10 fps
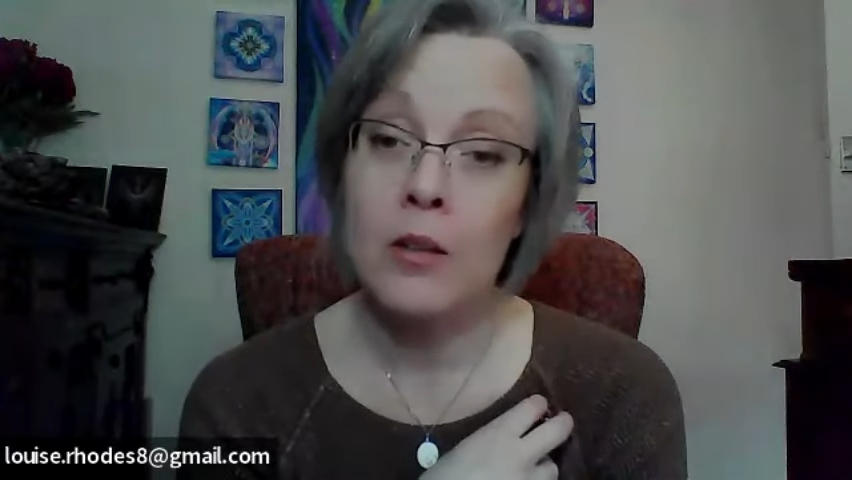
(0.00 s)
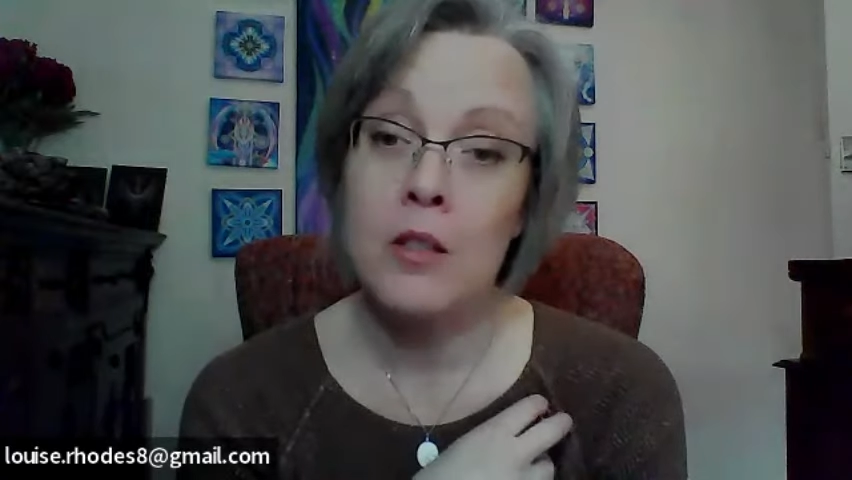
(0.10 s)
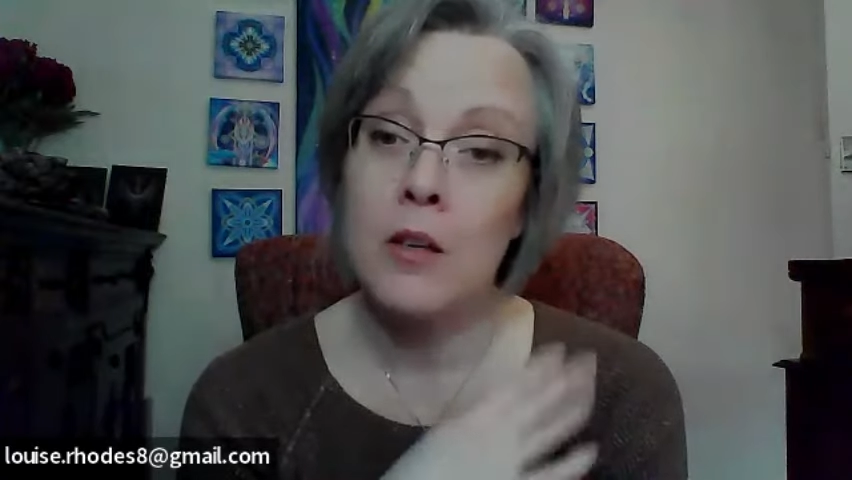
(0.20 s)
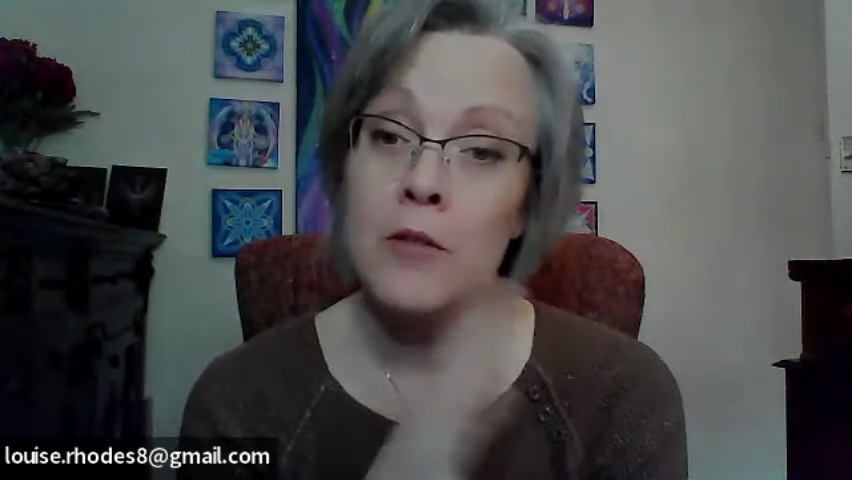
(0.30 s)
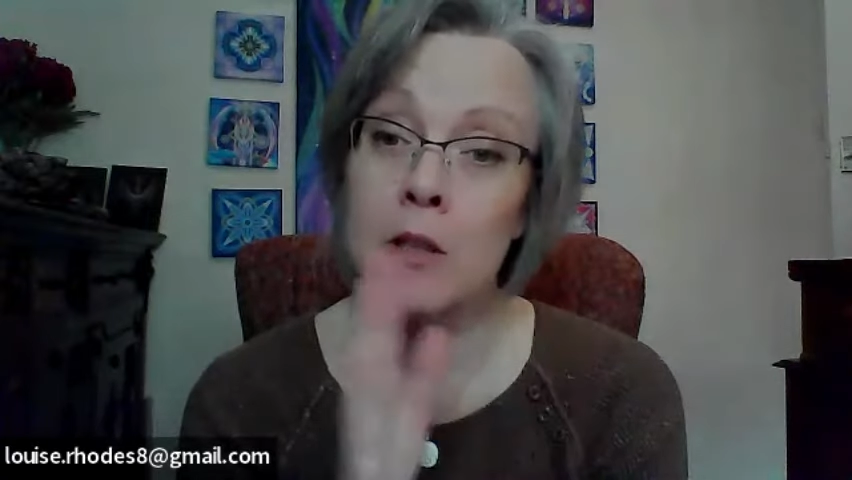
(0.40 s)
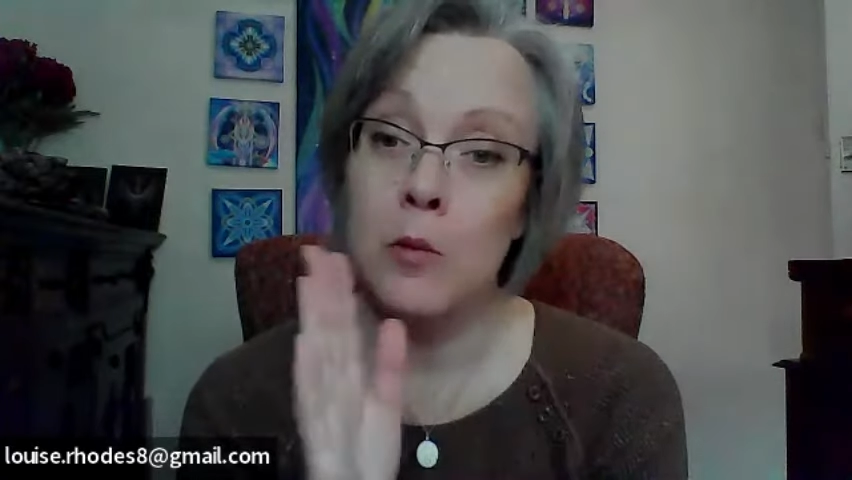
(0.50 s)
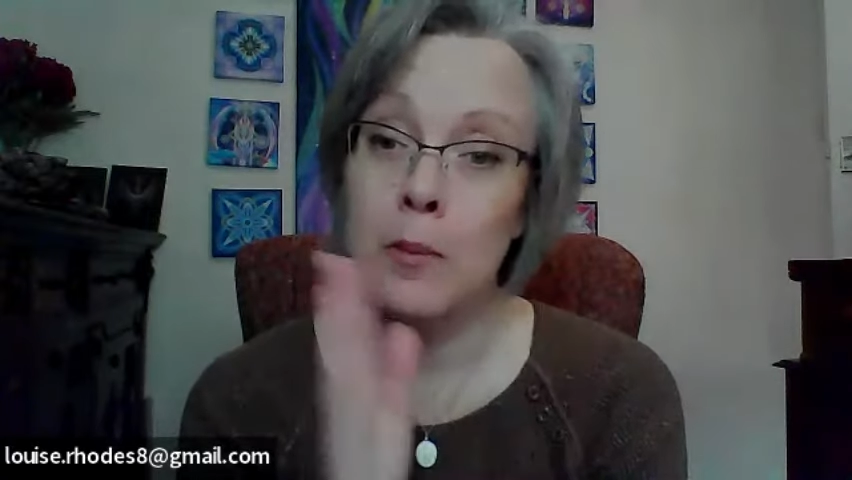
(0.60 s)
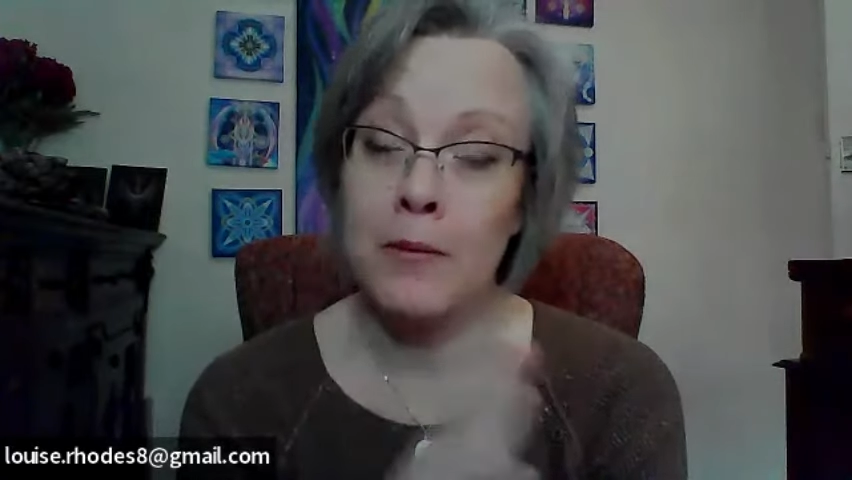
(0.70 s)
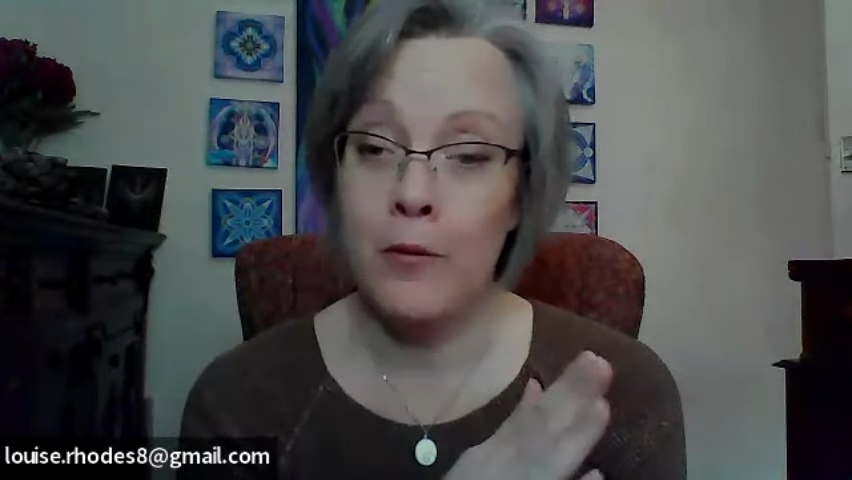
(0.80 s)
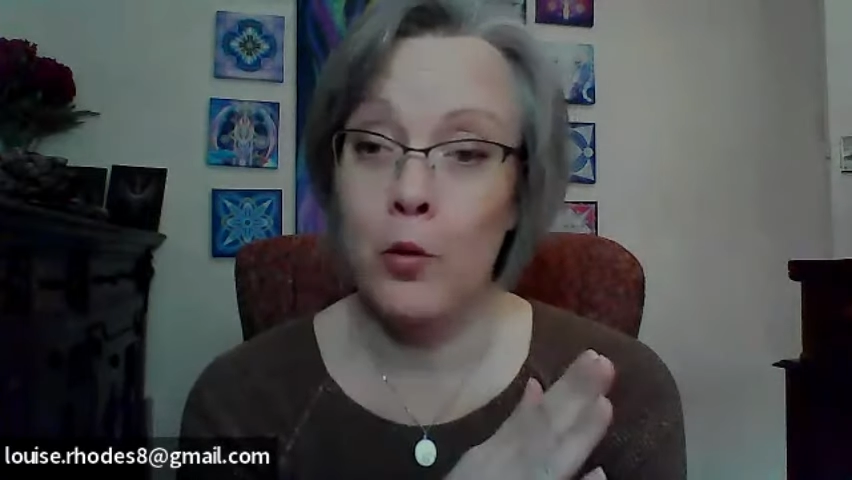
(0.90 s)
because obviously
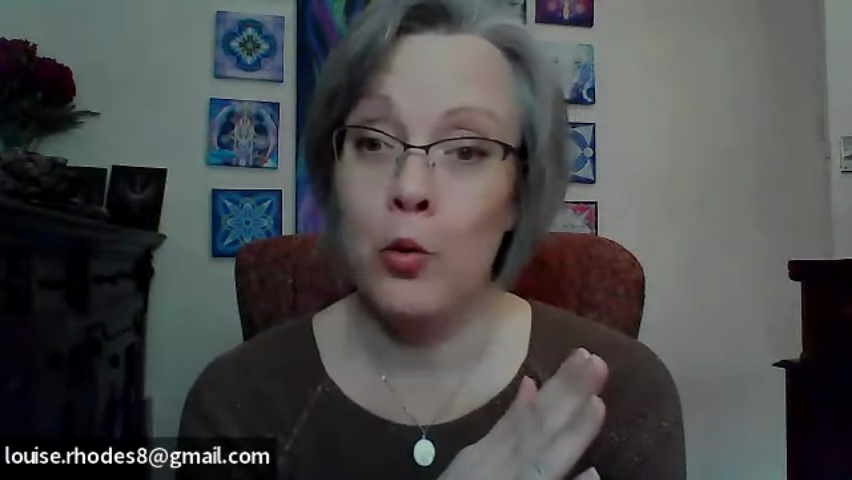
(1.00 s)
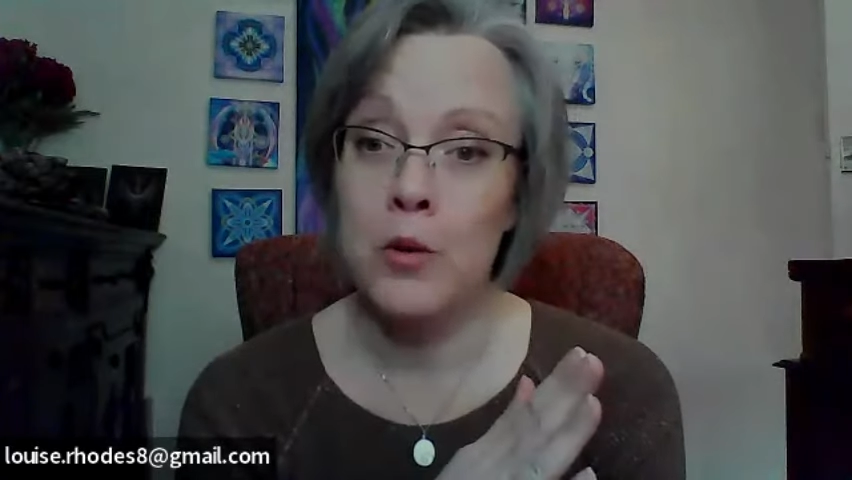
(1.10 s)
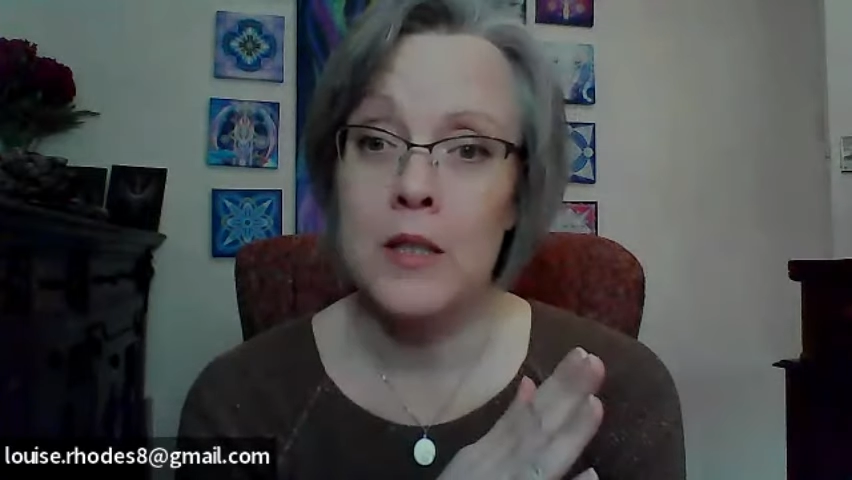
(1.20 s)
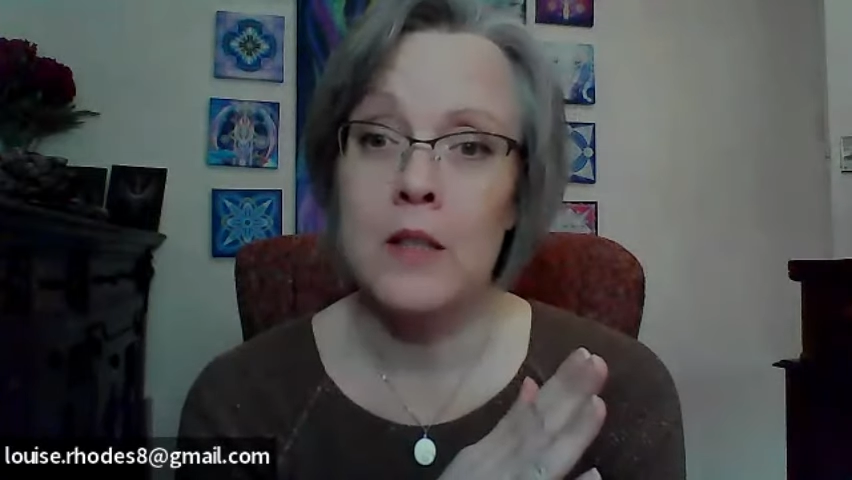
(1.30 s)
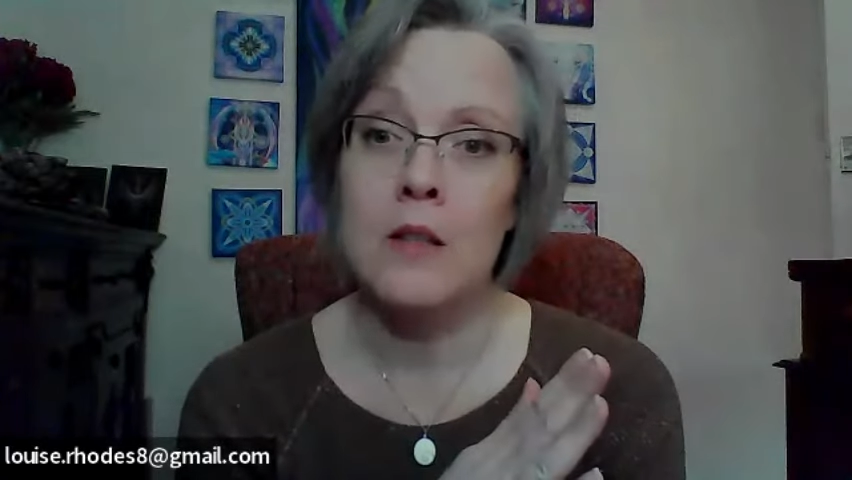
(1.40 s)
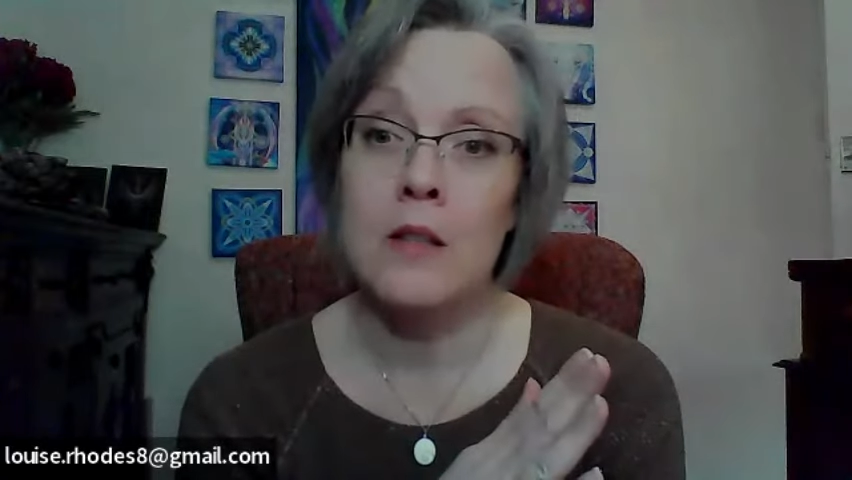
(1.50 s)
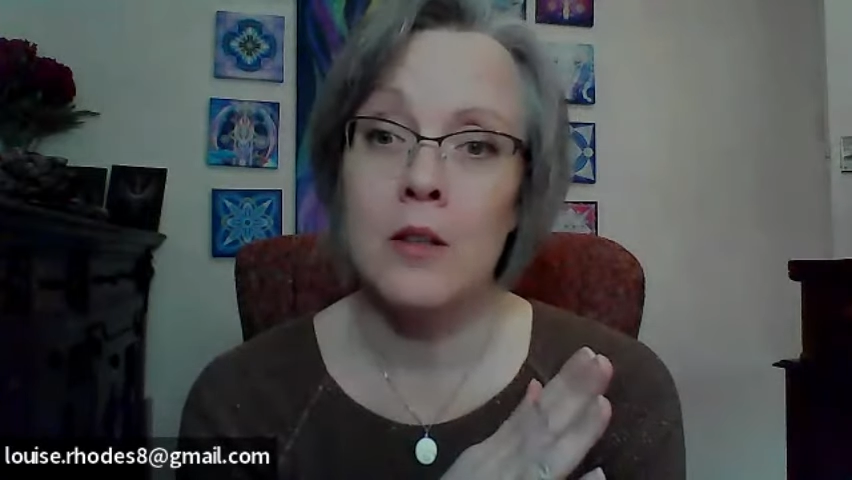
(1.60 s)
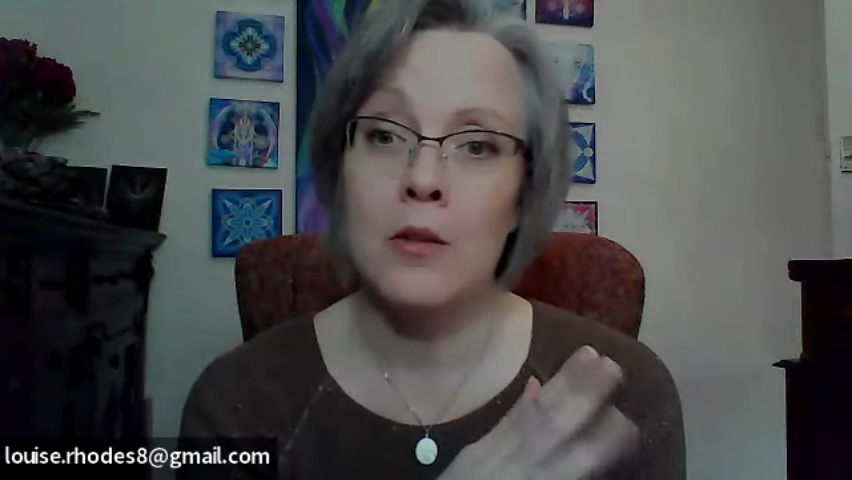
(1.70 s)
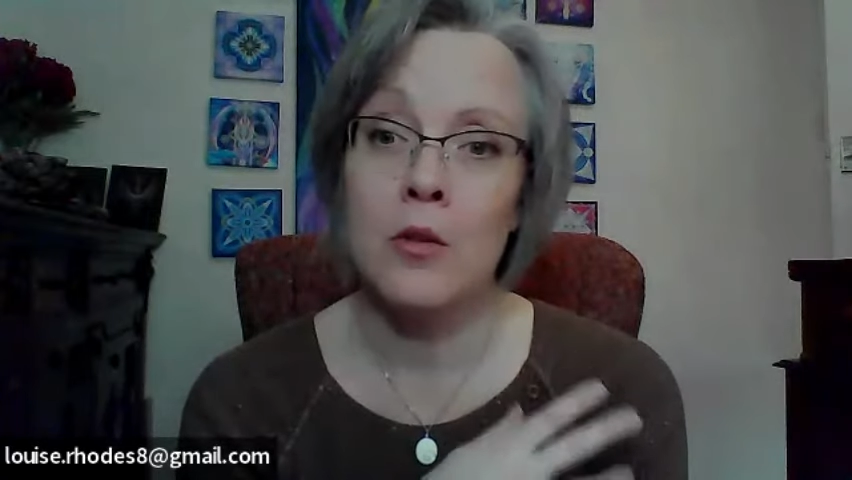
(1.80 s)
we've been forced into